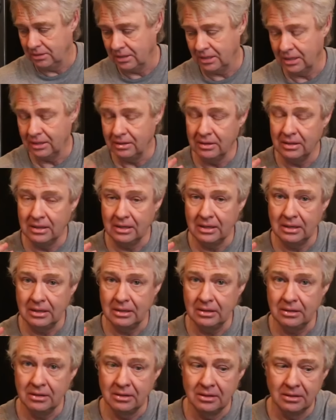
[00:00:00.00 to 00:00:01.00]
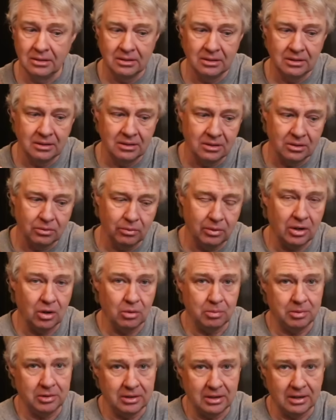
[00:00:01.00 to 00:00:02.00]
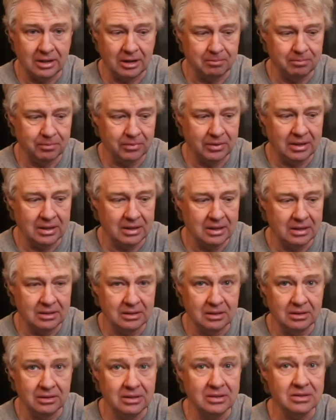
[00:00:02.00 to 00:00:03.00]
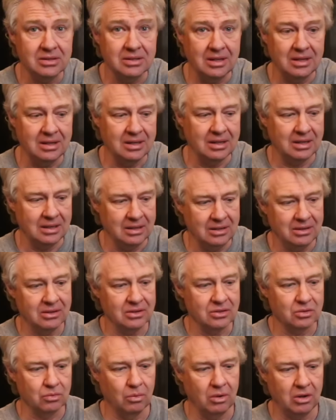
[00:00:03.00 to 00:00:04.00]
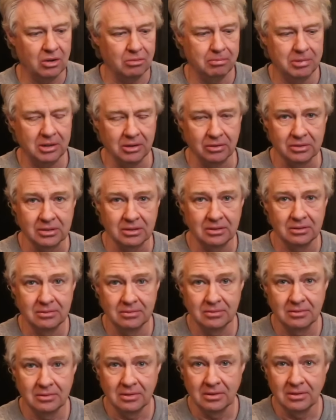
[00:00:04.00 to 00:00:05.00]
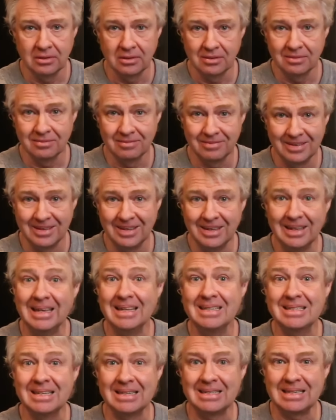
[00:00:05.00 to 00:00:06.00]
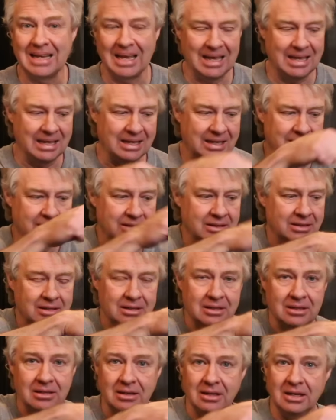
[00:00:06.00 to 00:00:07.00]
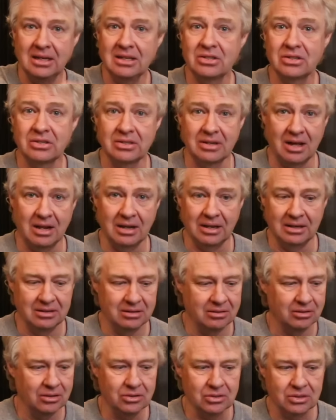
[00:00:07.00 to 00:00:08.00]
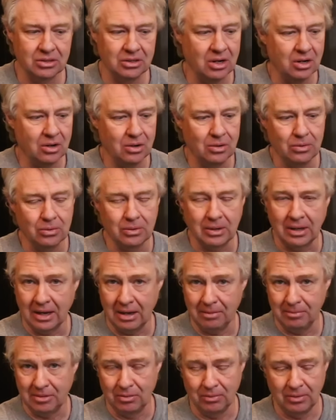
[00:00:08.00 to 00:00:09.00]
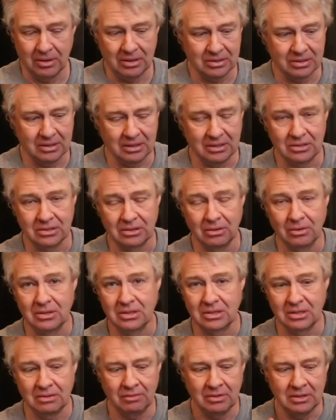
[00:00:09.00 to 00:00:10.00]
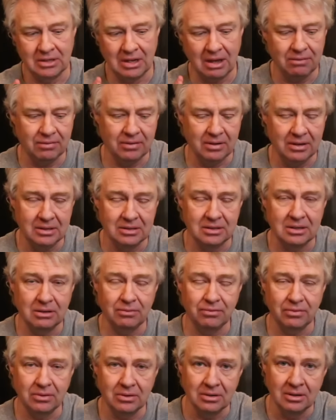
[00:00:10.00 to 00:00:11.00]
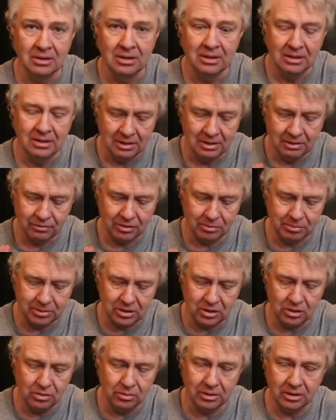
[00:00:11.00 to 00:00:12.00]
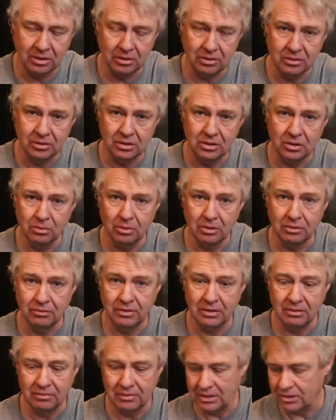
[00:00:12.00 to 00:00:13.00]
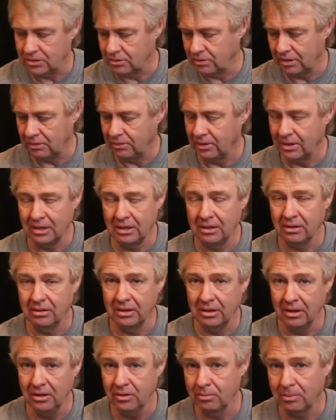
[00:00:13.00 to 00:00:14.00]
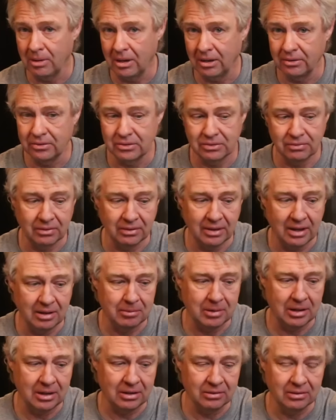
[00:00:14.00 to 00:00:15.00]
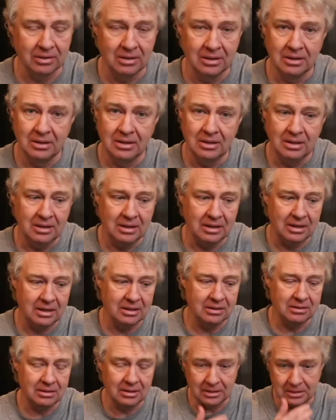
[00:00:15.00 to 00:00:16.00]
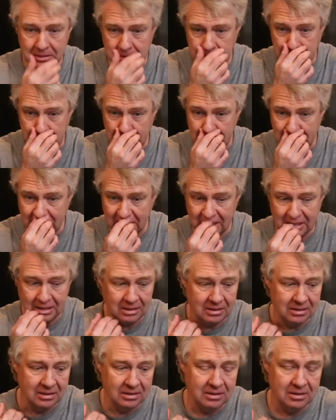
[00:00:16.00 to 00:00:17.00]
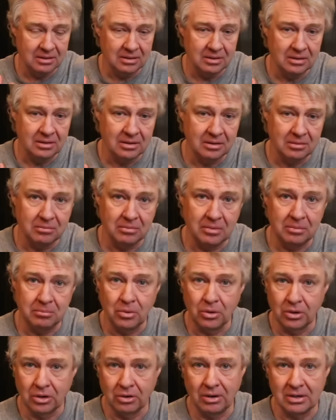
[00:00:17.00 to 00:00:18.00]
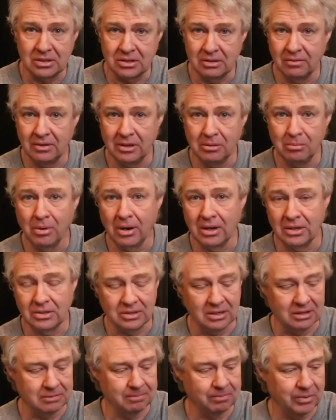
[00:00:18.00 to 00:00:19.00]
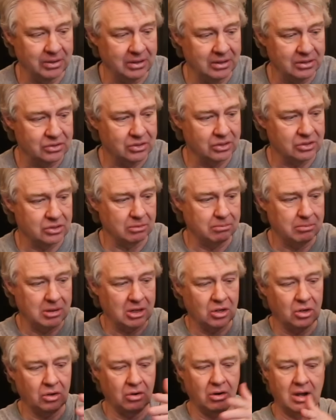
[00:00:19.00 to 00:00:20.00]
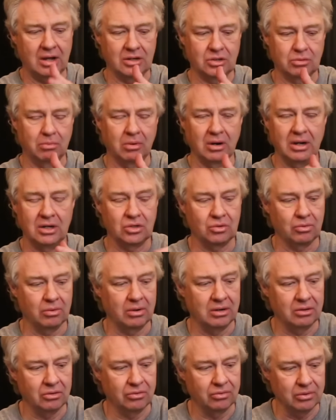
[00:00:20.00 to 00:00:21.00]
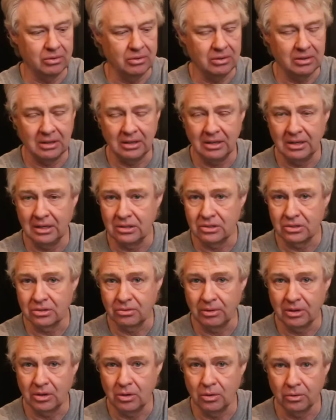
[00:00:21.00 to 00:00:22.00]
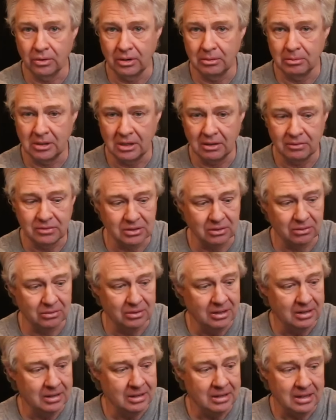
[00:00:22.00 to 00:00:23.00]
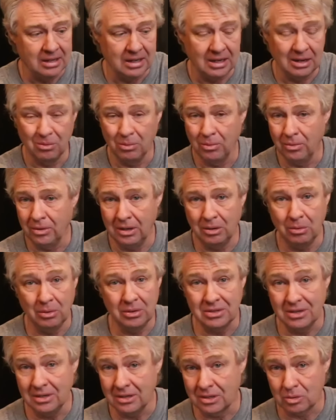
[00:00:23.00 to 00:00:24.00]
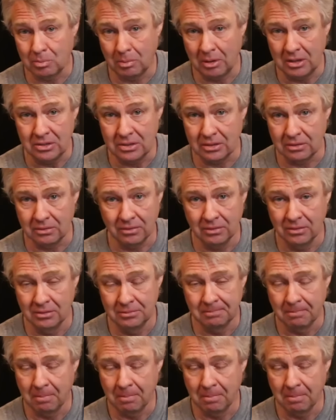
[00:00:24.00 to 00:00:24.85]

And then we opened it up. And this thing is well built. It's a tank. It's solid. There's no cabinet resonance. So it's definitely different from the Q100 and Q150s or any of the other models for that matter, in that they more aggressively braced it. And it's just a big cross brace running through it, and it's 3/4 MDF. So it wasn't expensive.